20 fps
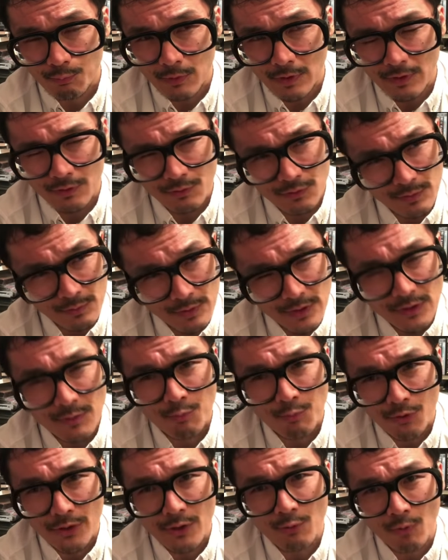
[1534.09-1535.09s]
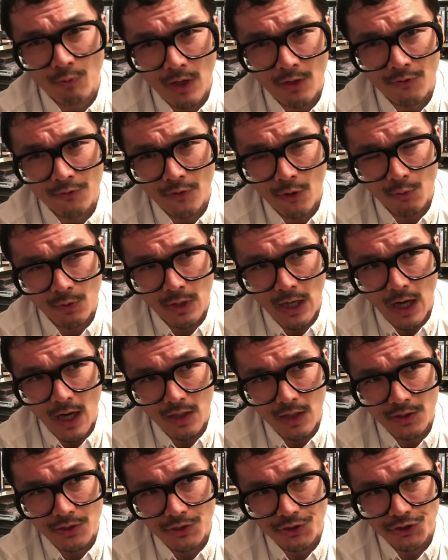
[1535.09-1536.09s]
it was, it's a pretty well known
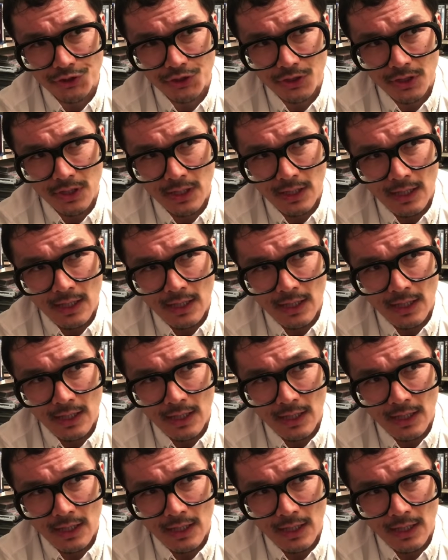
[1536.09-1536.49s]
college.